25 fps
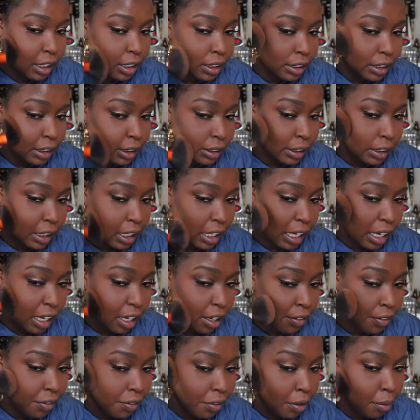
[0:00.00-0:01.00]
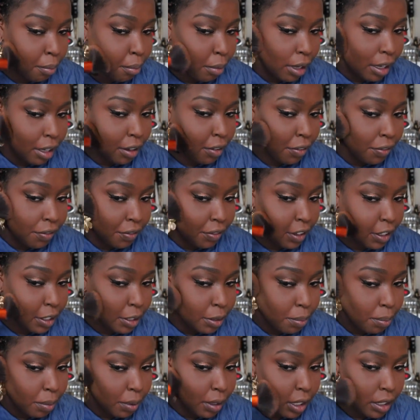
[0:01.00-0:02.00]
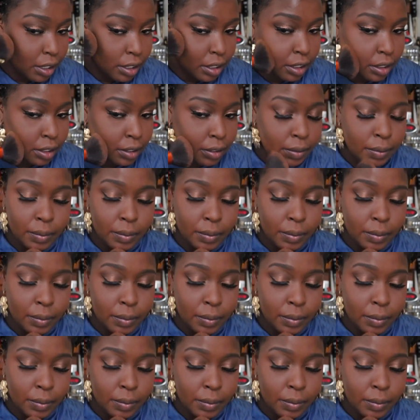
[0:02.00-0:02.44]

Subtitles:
dust this off with my face brush.